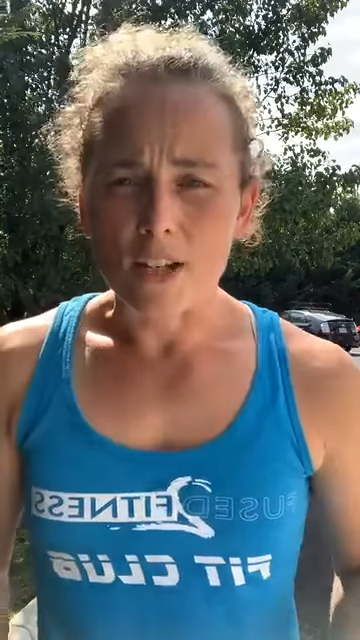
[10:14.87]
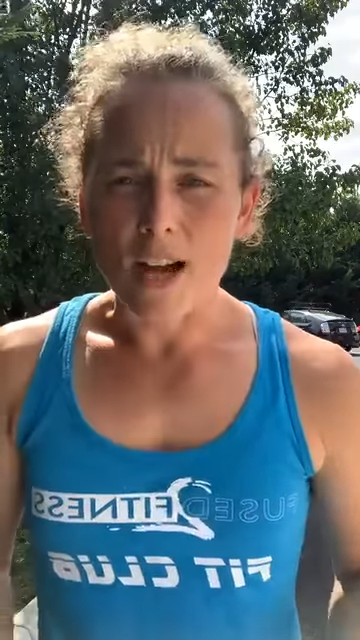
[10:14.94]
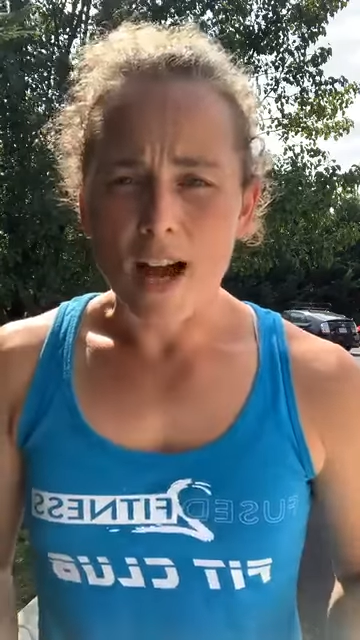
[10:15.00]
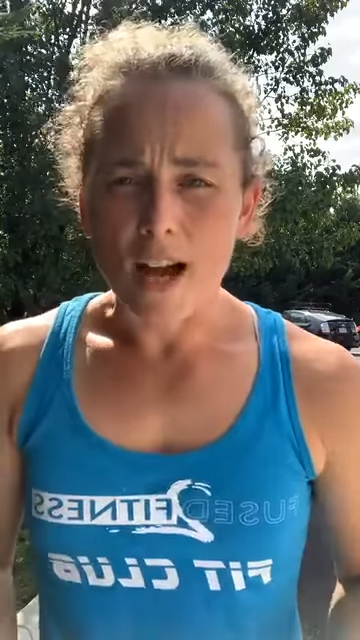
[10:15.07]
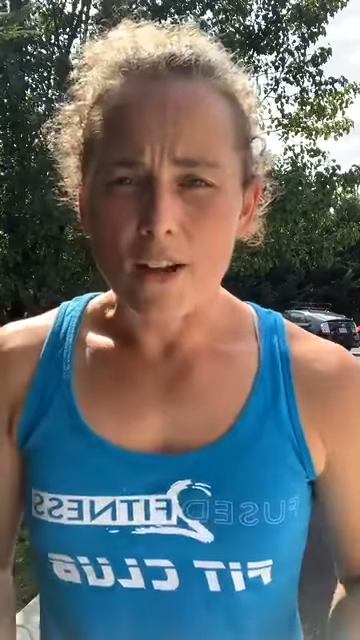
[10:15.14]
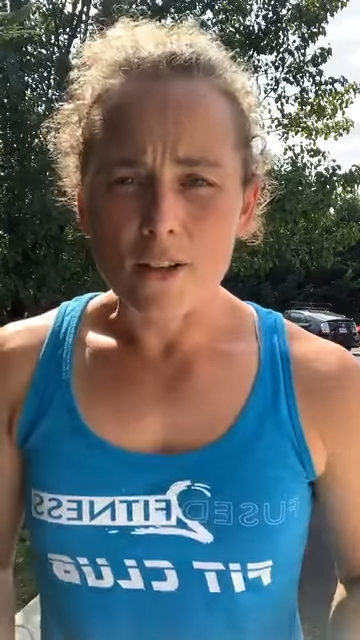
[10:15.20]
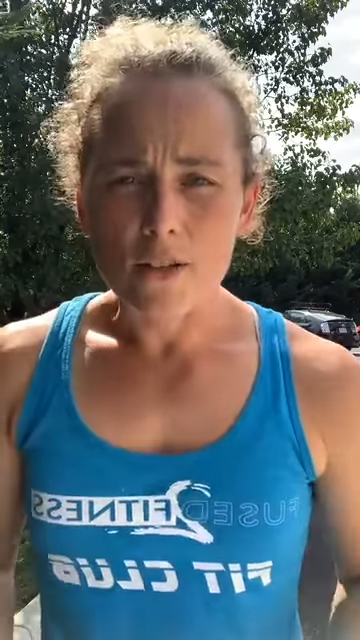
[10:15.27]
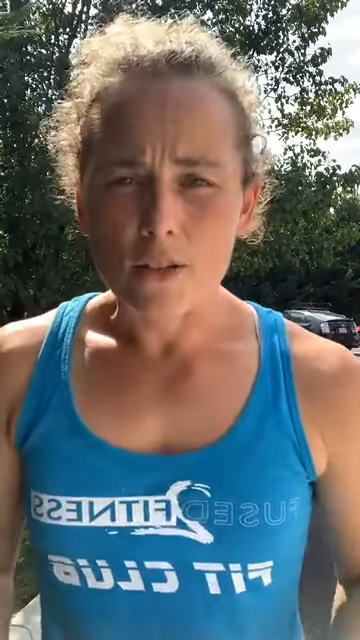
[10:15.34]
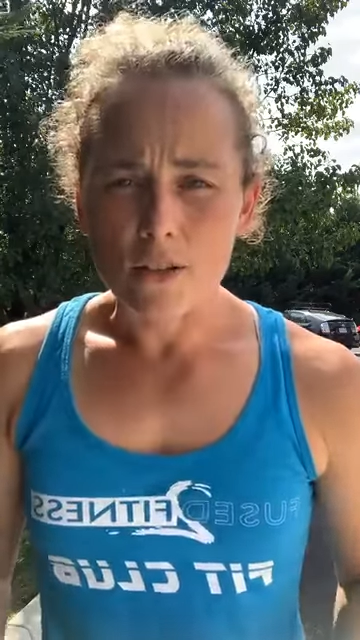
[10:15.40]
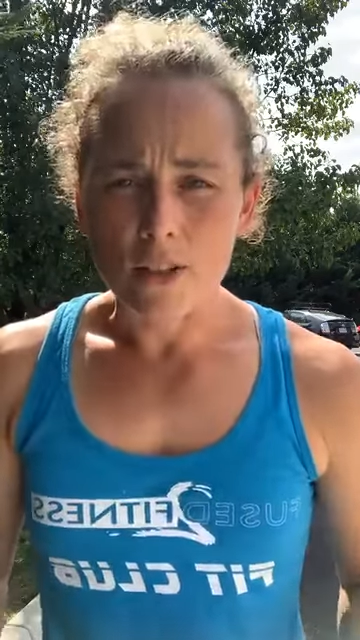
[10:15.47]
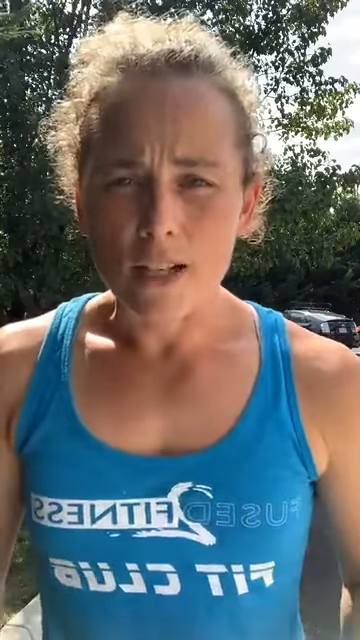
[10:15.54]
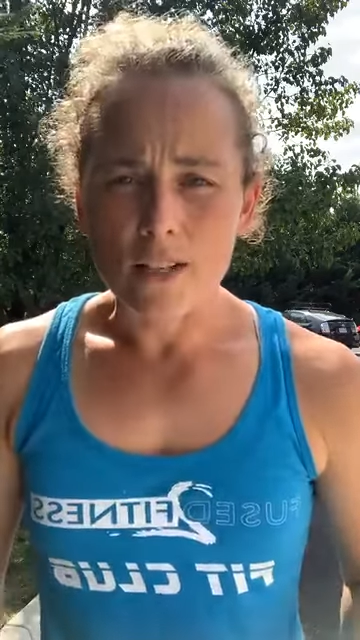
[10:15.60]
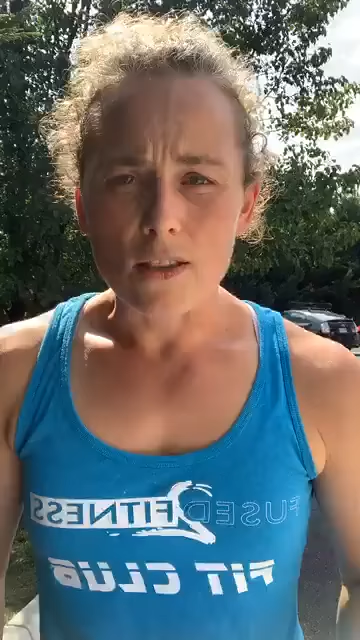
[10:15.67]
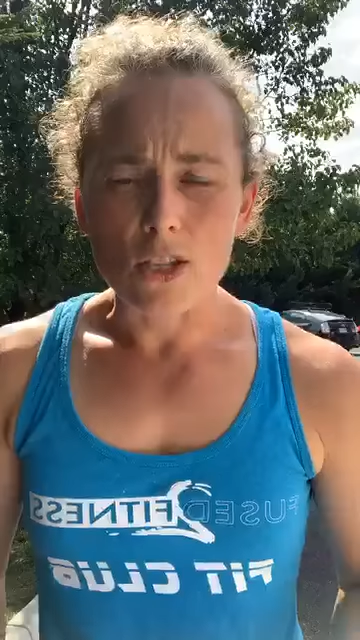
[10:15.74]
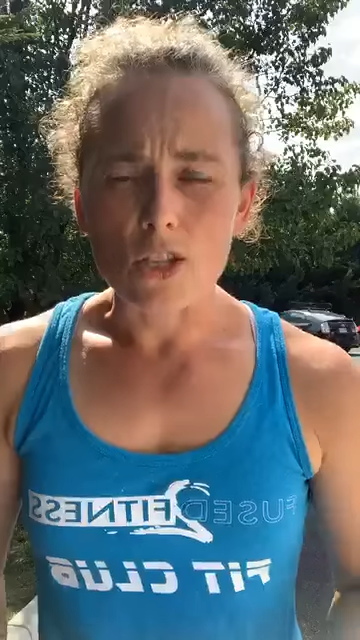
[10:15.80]
house or
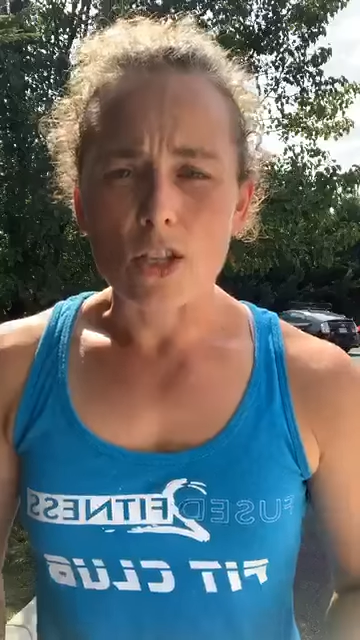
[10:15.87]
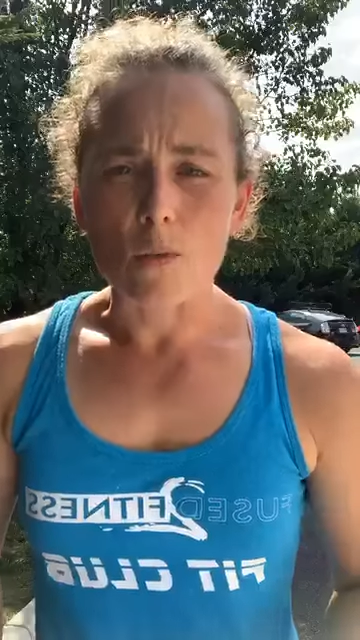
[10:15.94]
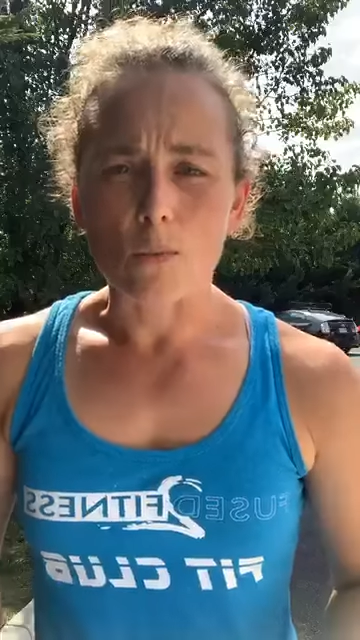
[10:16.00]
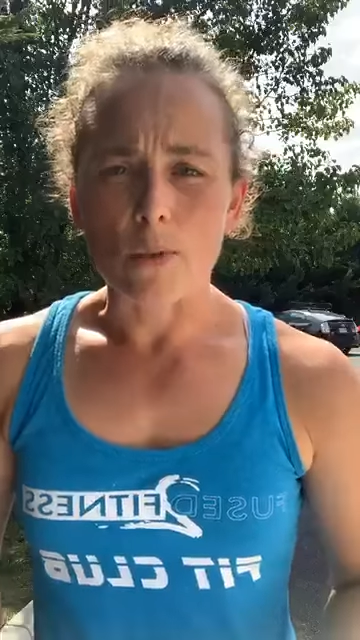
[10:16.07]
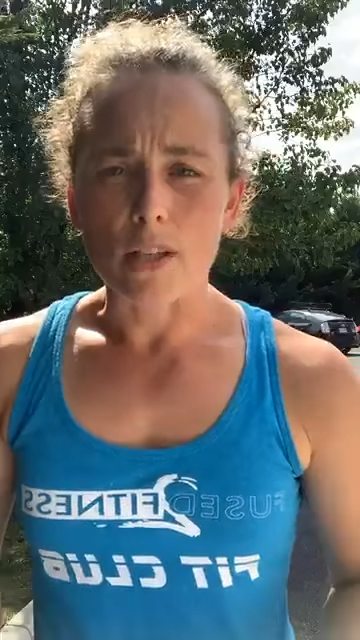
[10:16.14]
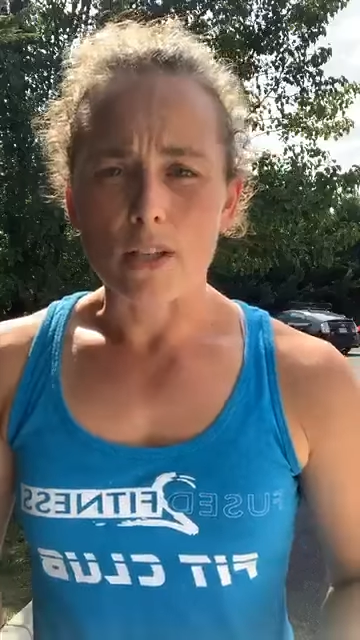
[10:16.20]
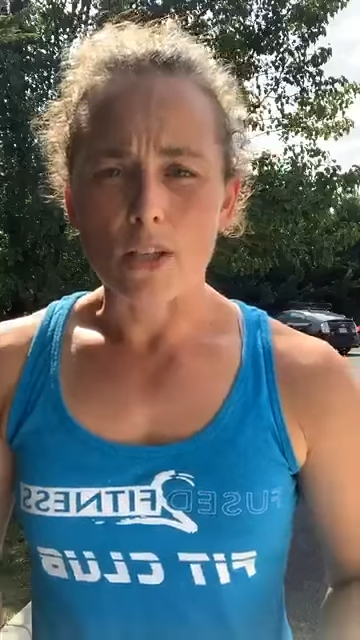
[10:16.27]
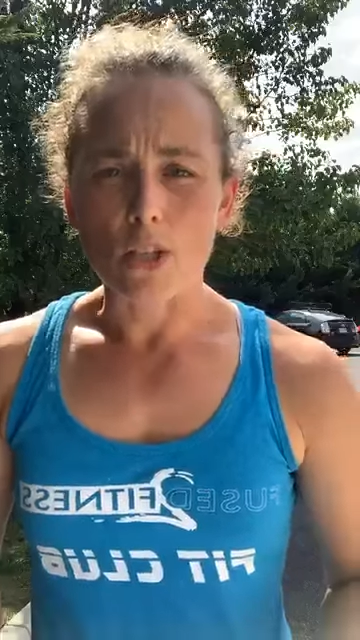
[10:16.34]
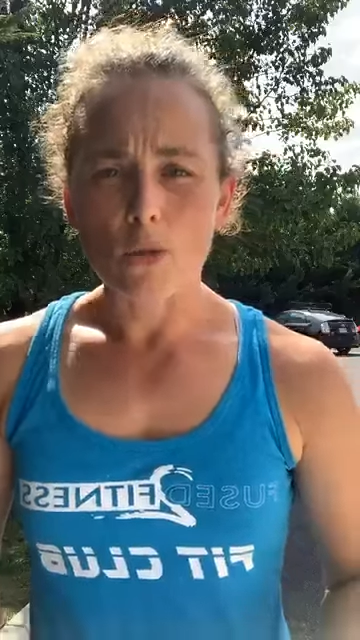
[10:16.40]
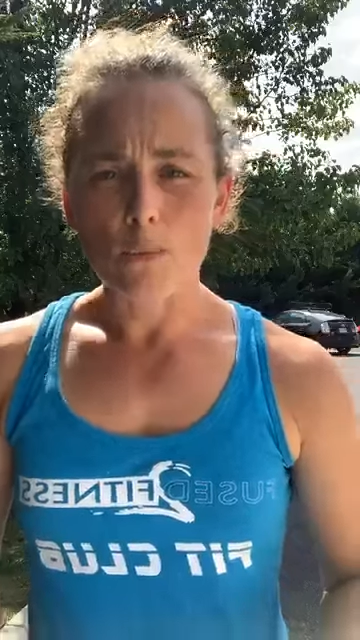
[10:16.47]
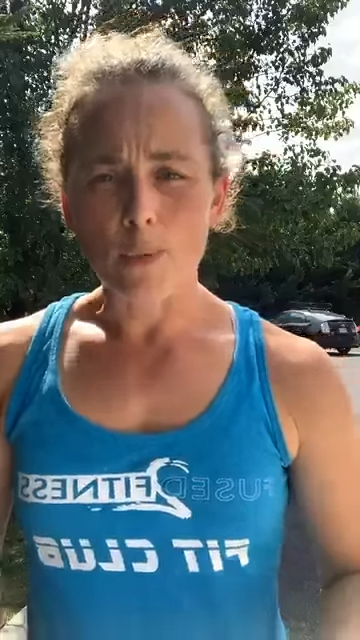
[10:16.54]
in the gym with you,